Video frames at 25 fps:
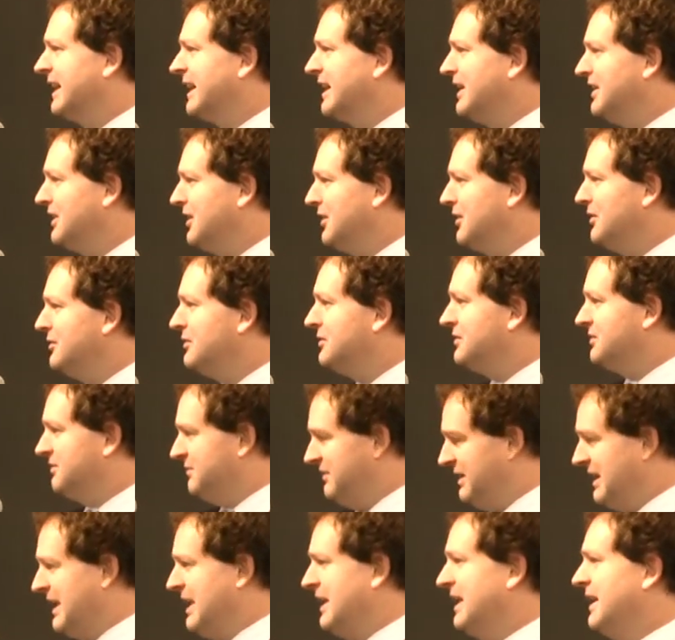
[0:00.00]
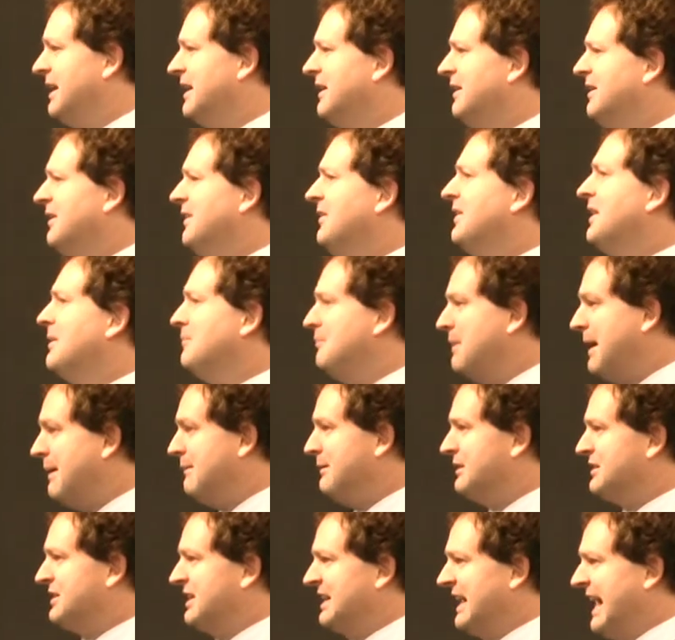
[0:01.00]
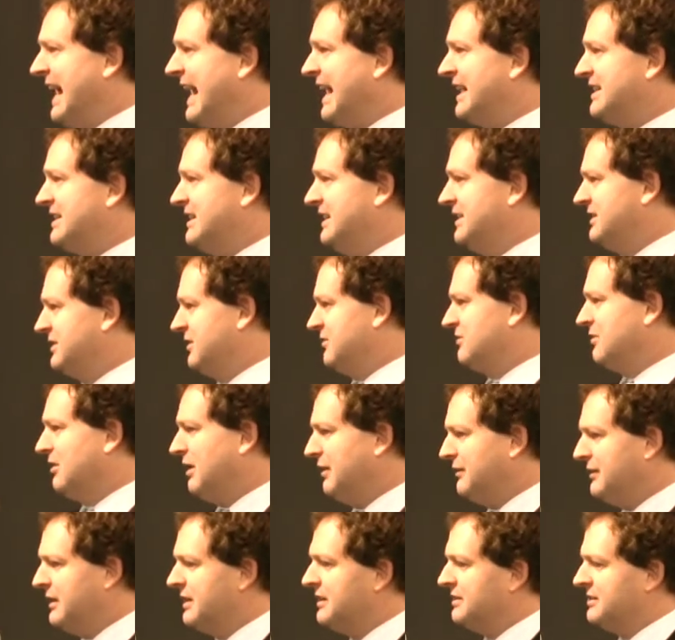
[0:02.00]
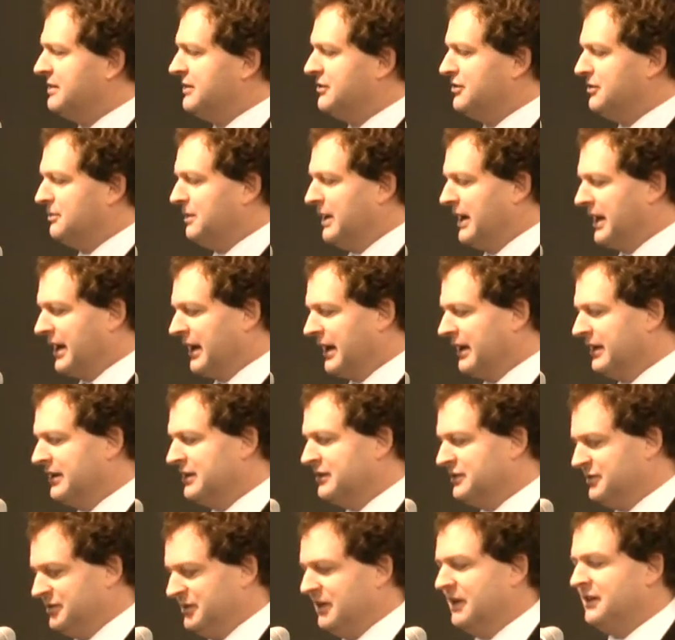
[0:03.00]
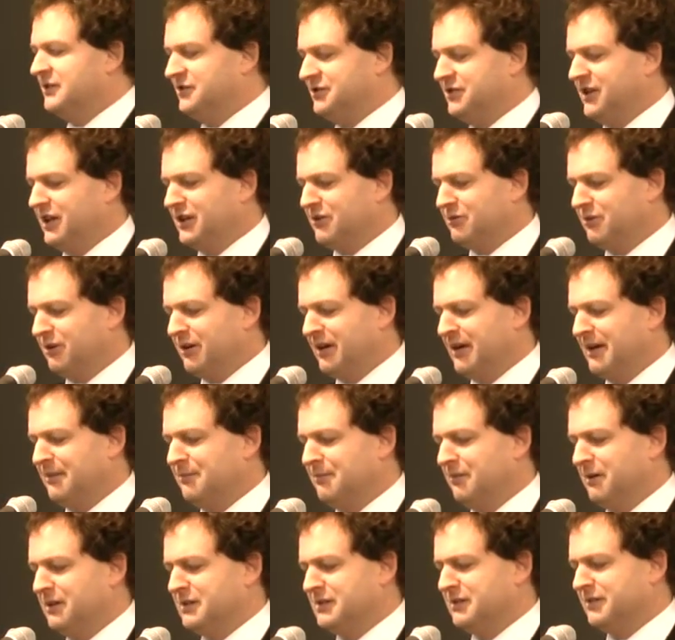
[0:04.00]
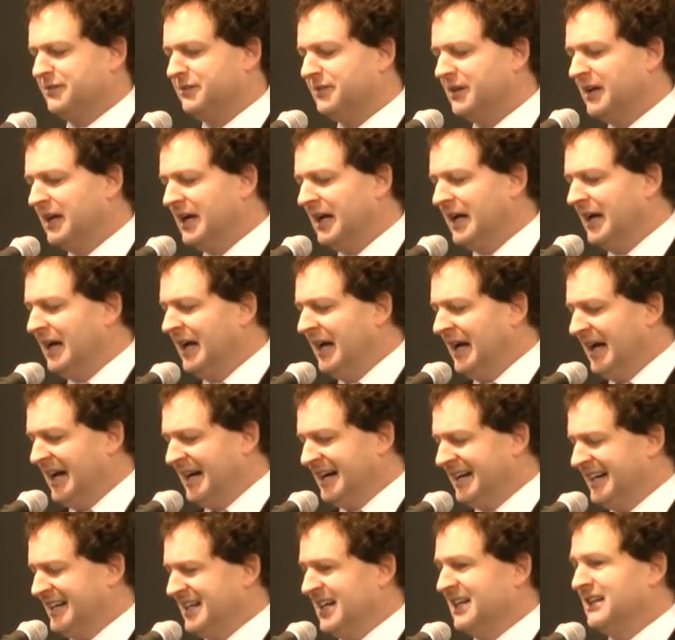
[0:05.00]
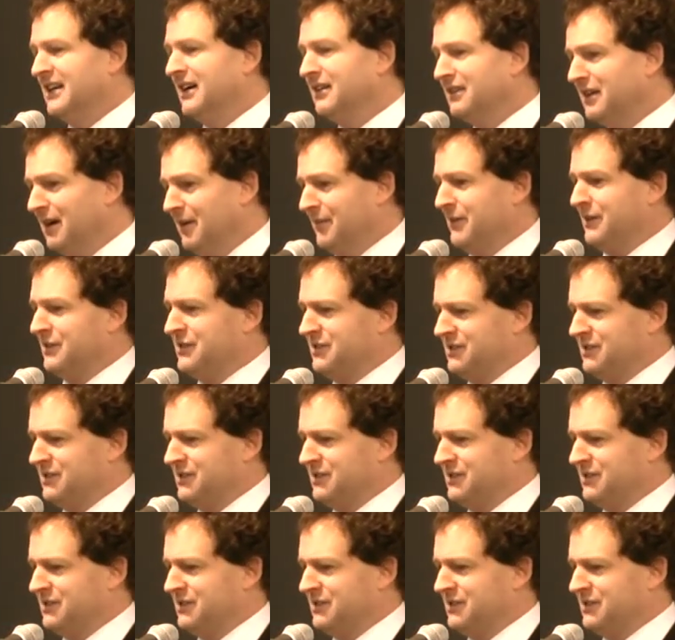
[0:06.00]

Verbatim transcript: they can use, their, their members can access to drive their decision making. It's, it's genuinely impressive. And again, I don't know if